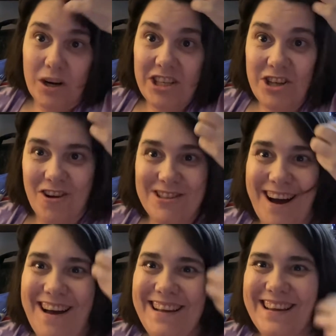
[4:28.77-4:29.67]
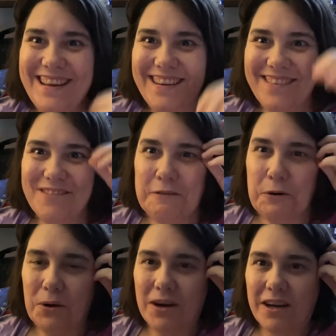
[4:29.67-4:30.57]
Yarn Talk
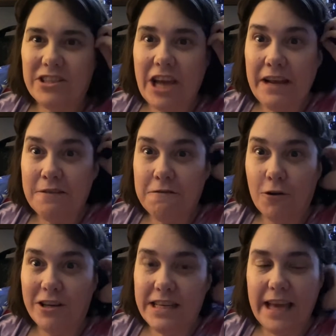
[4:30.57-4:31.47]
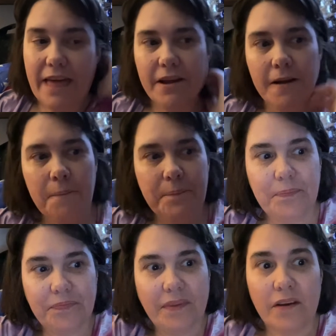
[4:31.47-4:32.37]
for Chain 4 Together.
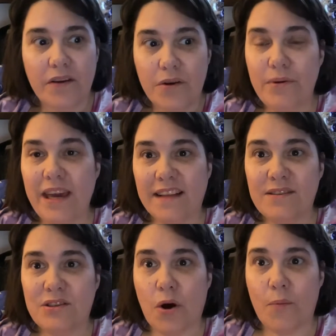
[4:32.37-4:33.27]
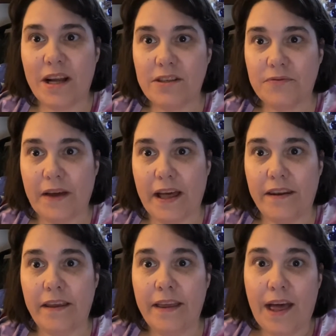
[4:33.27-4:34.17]
We had so much
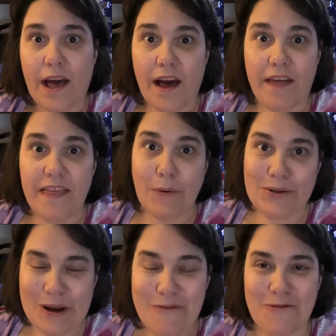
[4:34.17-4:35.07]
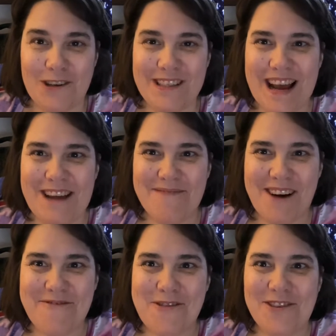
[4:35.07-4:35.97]
fun. That was our first time
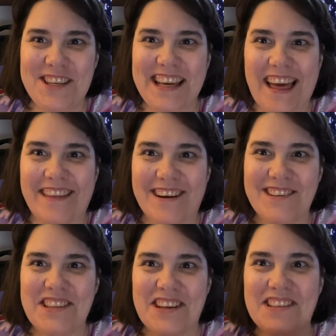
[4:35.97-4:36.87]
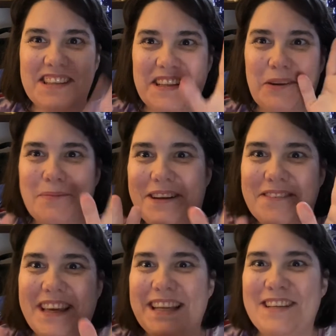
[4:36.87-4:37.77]
all 4 together, so it's a little bit
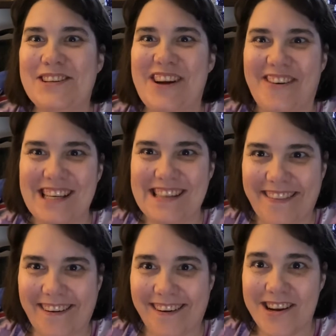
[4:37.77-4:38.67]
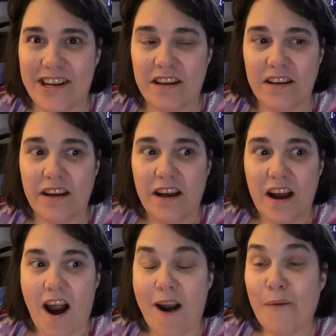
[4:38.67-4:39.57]
of getting to know each other and
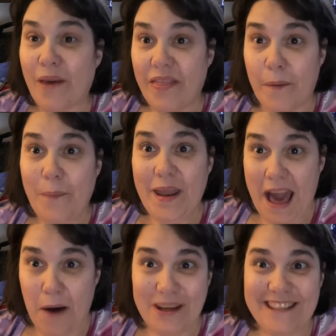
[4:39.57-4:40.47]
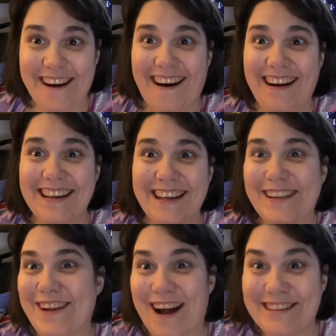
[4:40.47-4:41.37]
our rhythm and how we talk
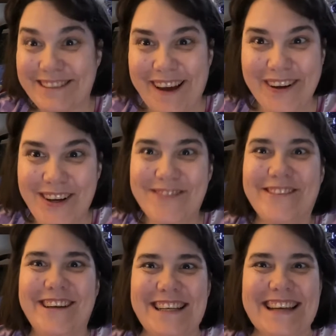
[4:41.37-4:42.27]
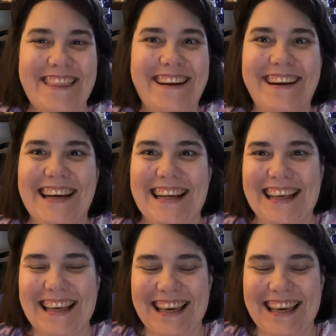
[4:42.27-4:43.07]
and not to talk over each other.